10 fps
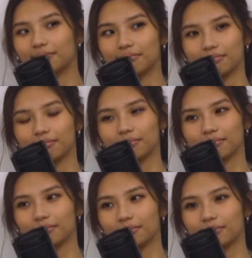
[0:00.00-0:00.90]

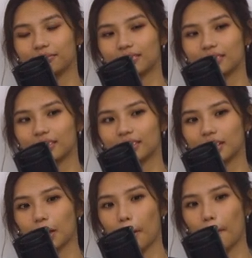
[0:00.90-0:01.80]

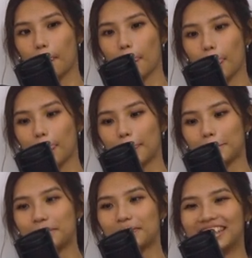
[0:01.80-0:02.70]

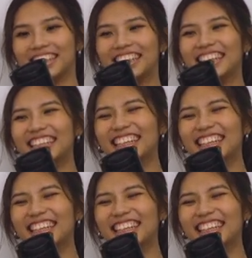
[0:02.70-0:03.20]
This person isn't speaking.